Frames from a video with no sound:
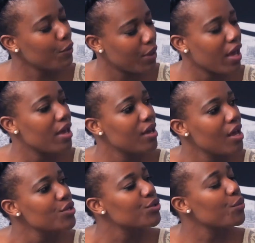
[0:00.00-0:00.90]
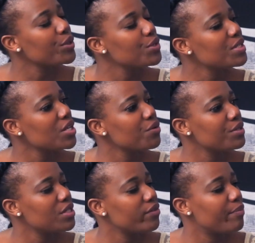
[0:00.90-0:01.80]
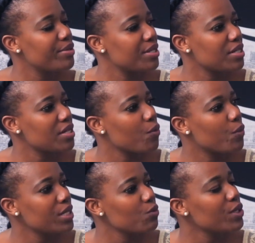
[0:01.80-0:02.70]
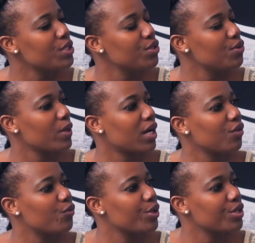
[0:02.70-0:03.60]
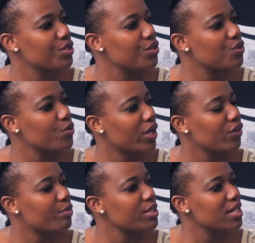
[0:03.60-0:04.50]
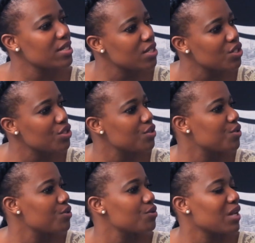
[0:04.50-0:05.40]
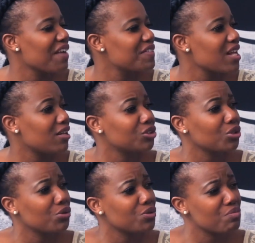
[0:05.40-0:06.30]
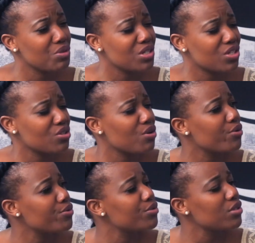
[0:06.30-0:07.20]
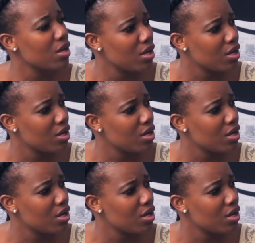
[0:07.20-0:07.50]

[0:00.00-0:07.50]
Okay, so when you say you're a TV presenter, what do you, what kind of work do you do? What kind of presenting do you do? Lifestyle shows, music shows?